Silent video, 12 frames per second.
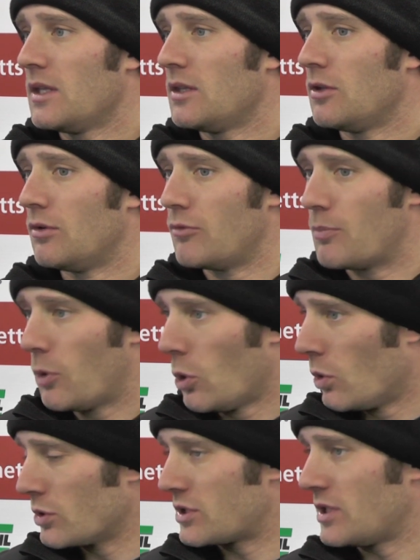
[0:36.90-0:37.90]
The
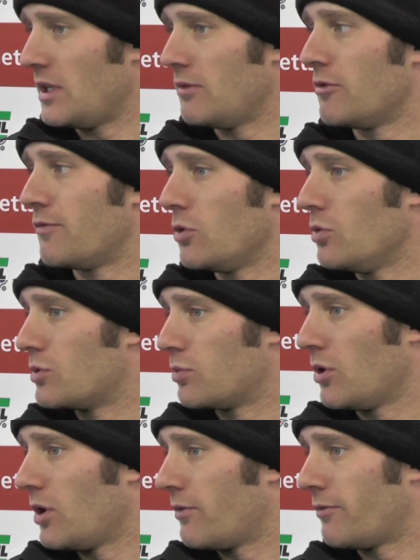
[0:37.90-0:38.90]
reports in reviews
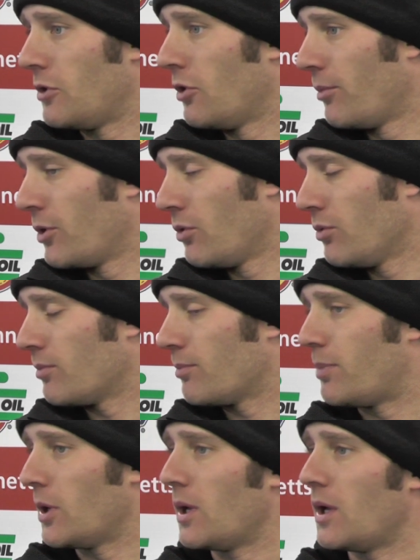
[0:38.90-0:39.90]
were phenomenal,
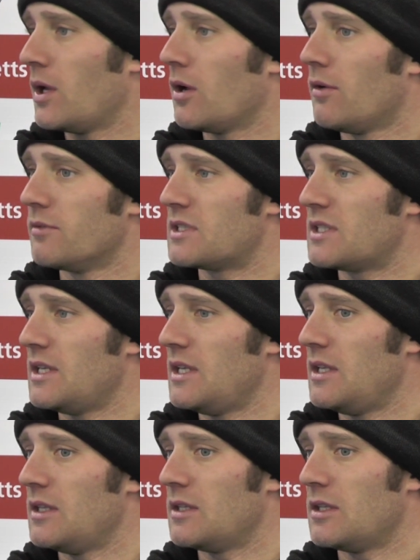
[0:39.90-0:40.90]
but
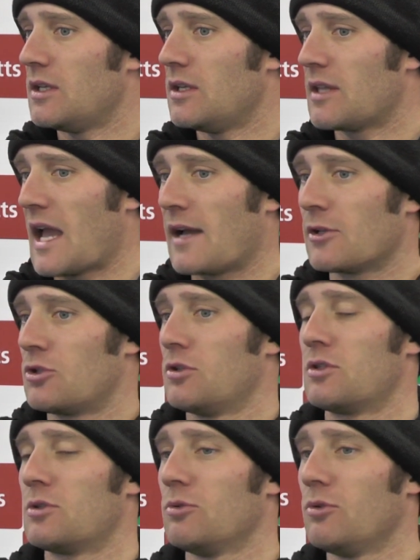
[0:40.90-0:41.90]
obviously the
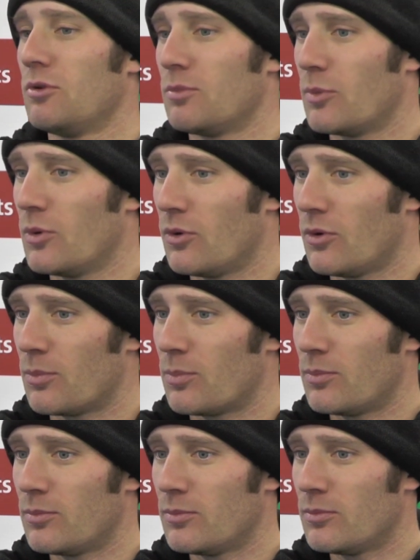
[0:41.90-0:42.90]
anxious or
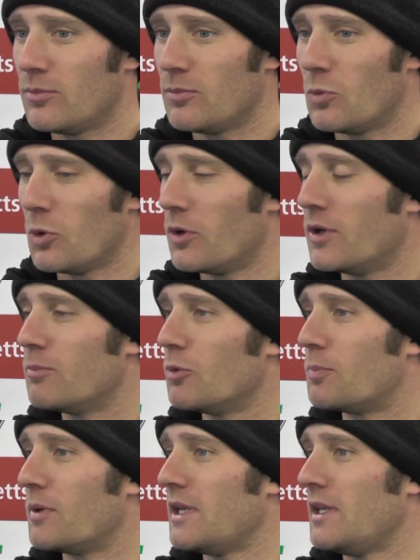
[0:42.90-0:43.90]
word
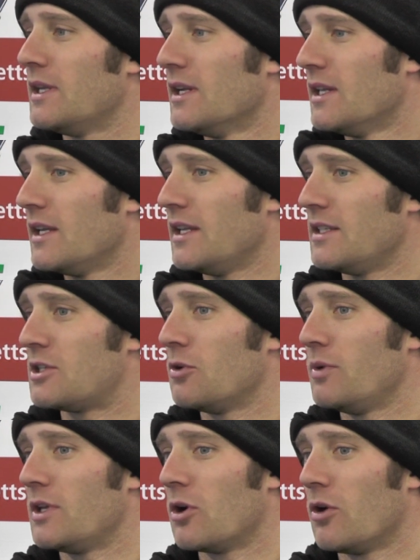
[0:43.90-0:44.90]
would be
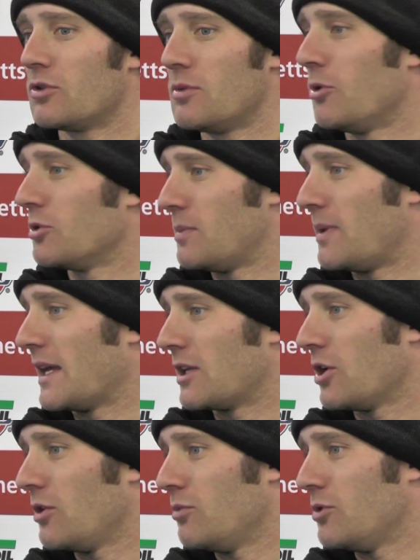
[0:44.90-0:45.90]
until we got to Monte
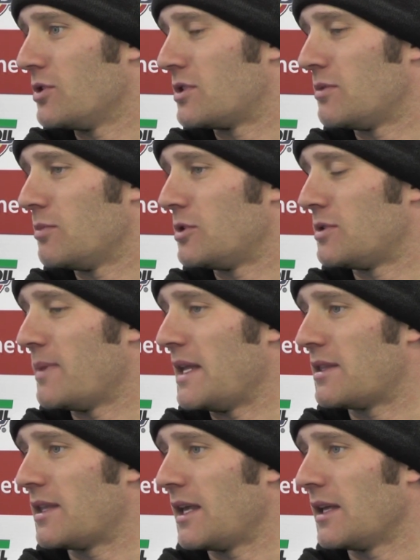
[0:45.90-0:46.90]
Blanco was the
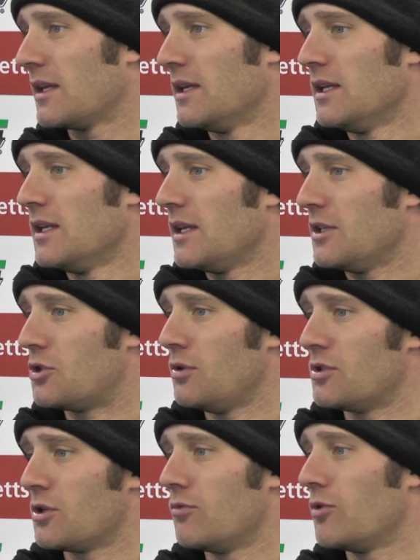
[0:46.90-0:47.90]
main thing. As
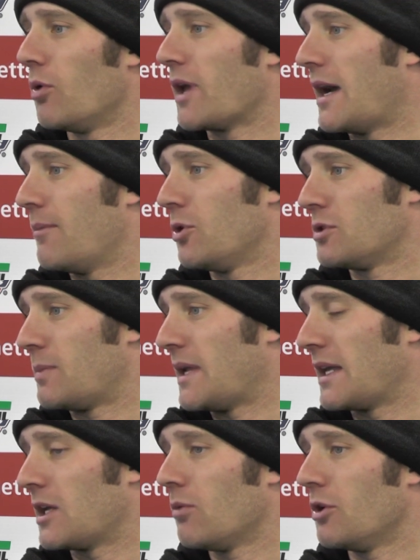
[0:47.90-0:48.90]
soon as I rolled out in Monte
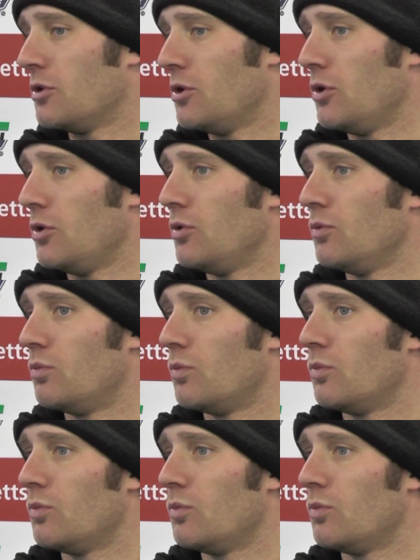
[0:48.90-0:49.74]
Blanco, I knew